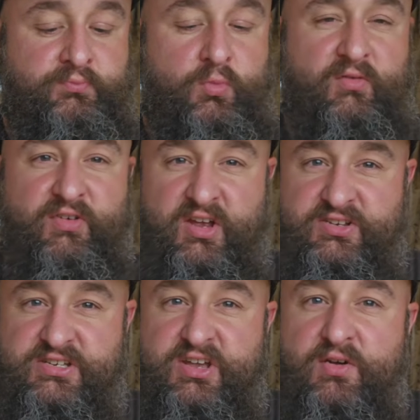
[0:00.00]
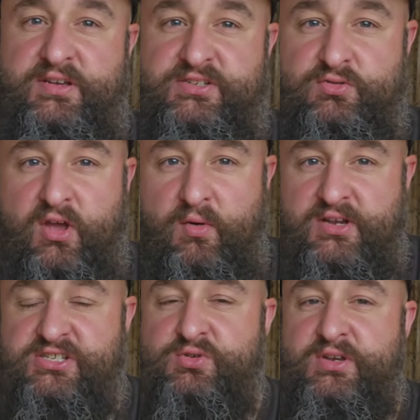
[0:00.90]
One thing I did notice, although
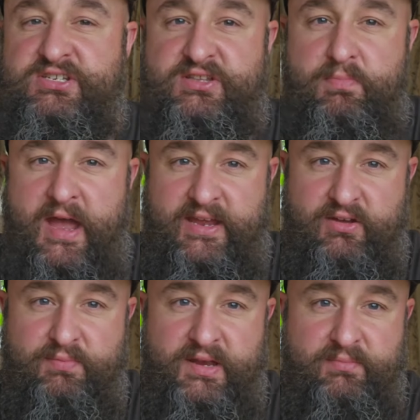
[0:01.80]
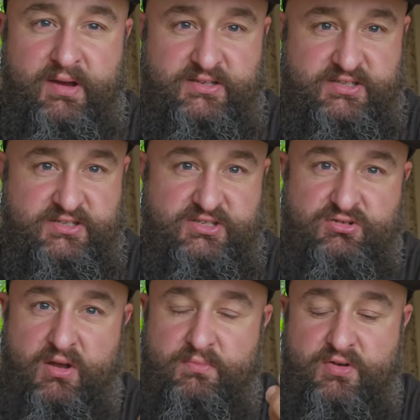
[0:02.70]
I squidged the packet of peanut butter to
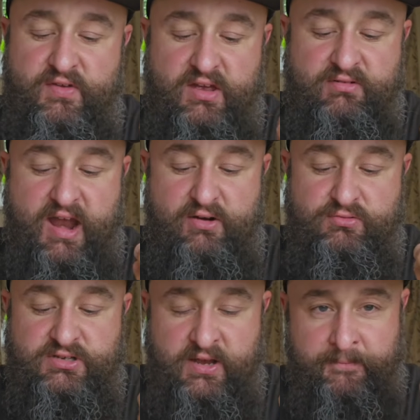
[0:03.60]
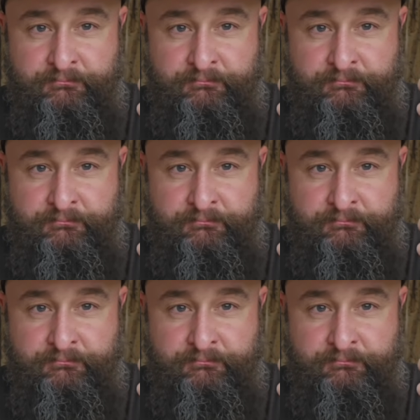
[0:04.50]
try and move it around,